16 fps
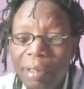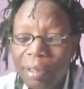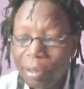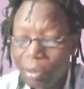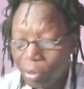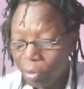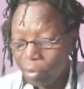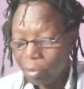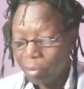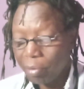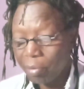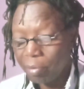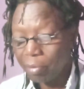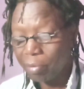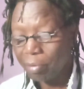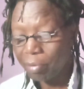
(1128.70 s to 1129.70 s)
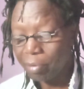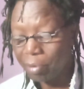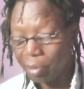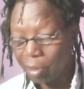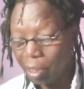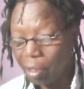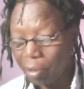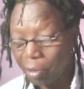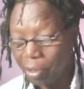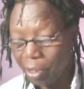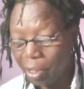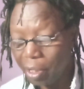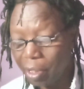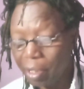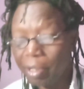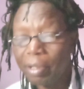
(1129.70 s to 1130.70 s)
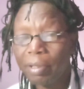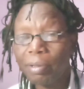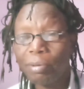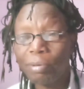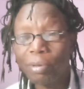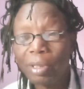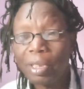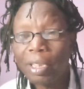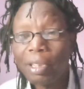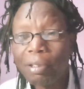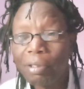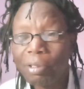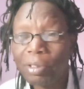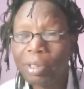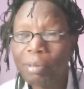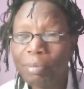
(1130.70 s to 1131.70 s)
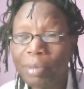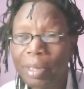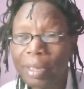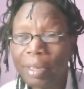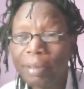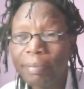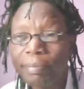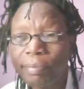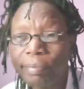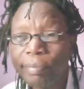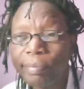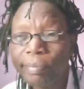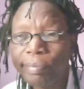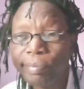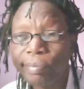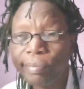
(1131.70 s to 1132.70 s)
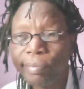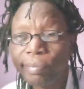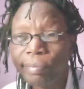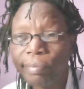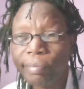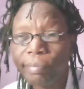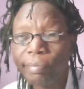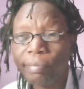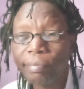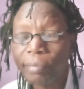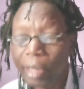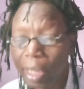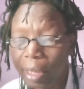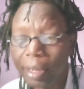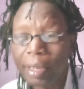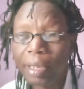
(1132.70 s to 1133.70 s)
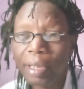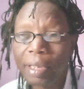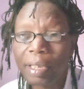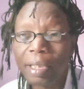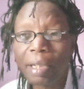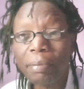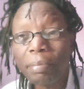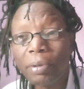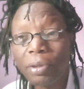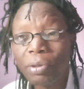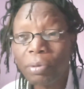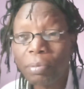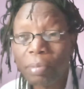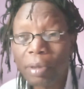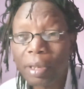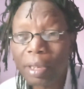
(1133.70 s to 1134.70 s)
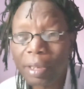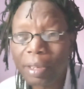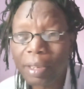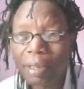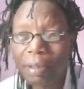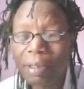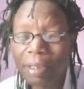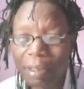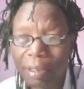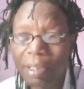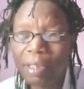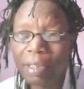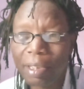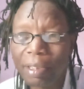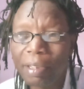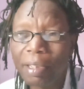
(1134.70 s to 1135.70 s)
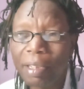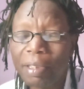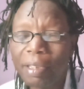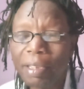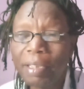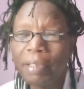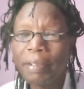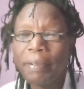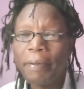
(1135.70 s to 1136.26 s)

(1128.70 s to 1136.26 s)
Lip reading: So now here we think of something, and then it happens to be the real thing.